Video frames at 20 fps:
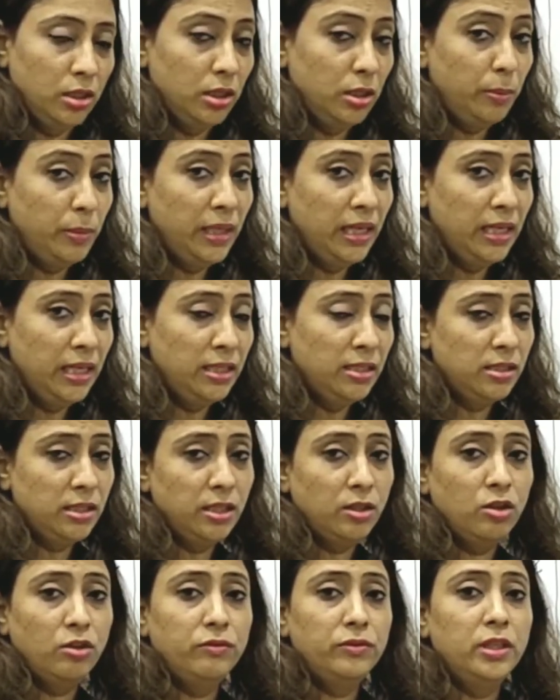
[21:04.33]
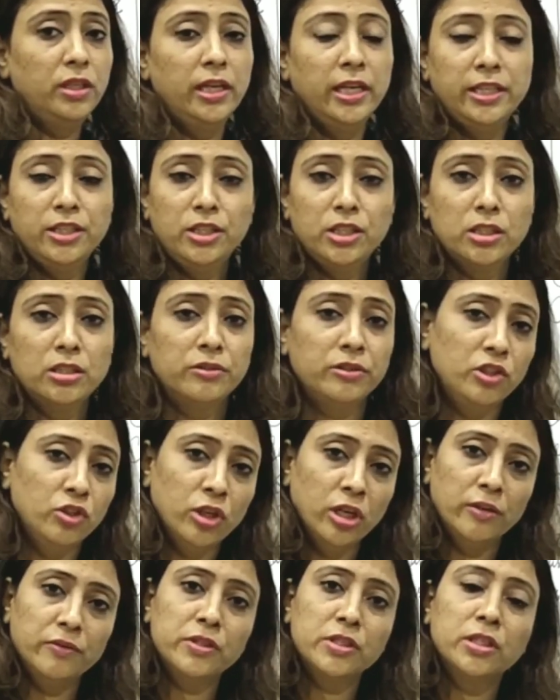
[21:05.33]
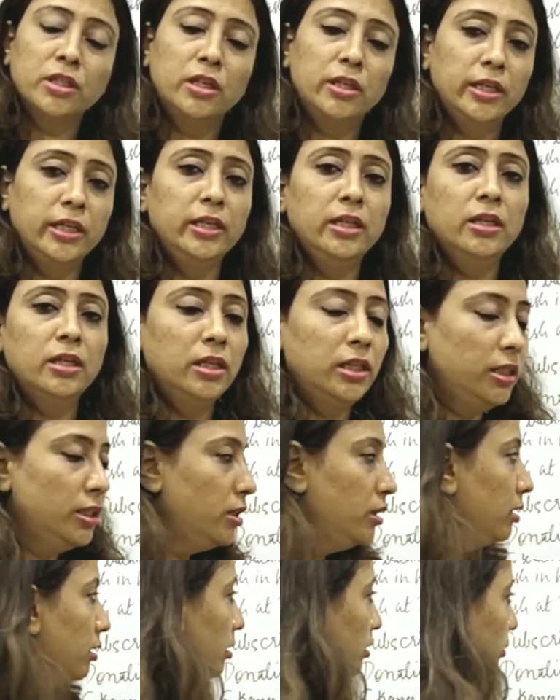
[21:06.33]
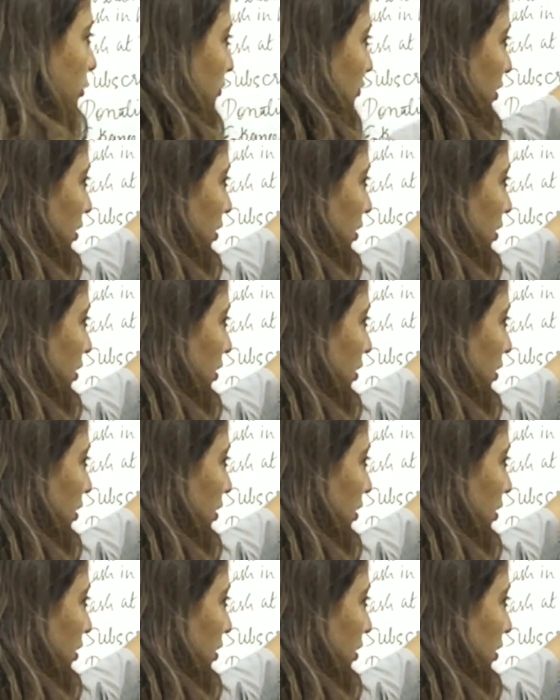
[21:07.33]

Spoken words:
The balancing of the ledger you have studied earlier.